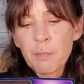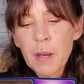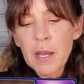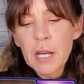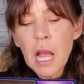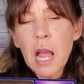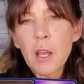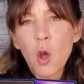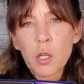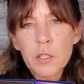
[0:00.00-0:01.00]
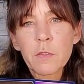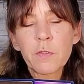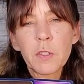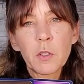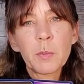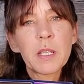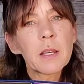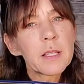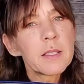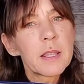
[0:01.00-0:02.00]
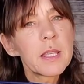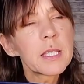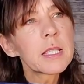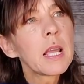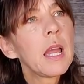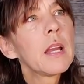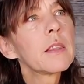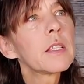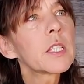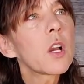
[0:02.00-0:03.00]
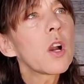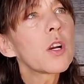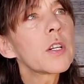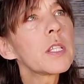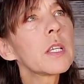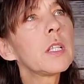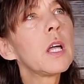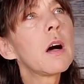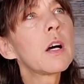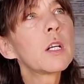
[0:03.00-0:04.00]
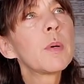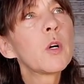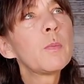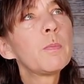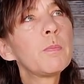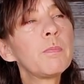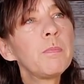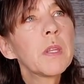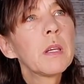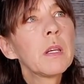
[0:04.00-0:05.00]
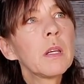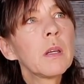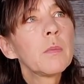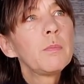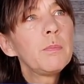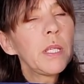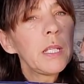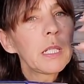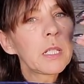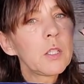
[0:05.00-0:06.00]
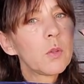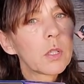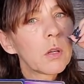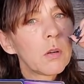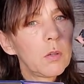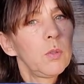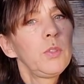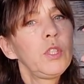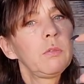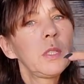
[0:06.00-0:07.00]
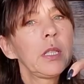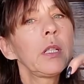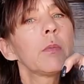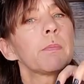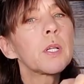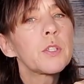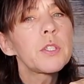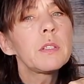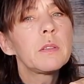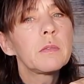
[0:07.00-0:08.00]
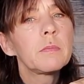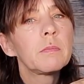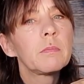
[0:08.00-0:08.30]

But I also feel, because this card is a lot about being your own unique person